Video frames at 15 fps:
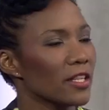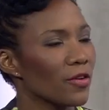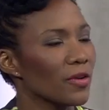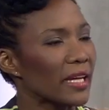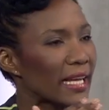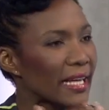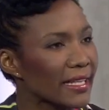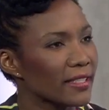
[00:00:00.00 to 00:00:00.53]
there
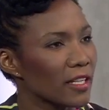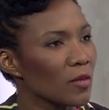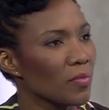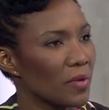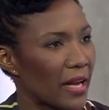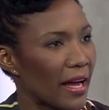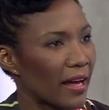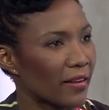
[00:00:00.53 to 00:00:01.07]
an eating
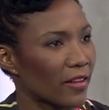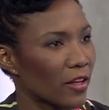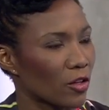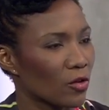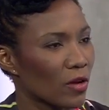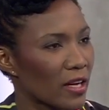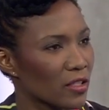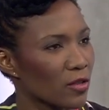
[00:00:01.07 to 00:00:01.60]
plan that
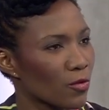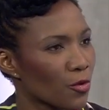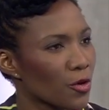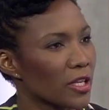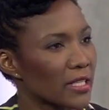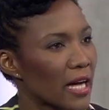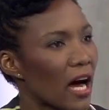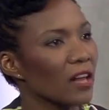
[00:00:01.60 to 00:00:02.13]
you guys have
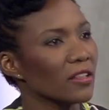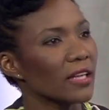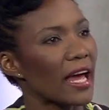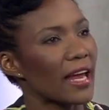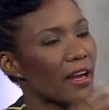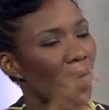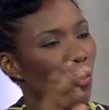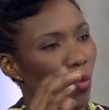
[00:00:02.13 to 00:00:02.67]
worked out,
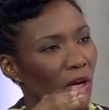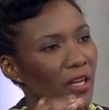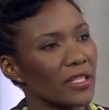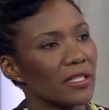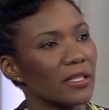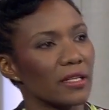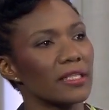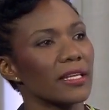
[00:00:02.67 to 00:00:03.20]
and what
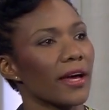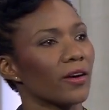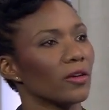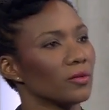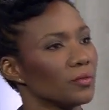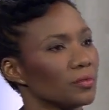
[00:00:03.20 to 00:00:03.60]
does it entail?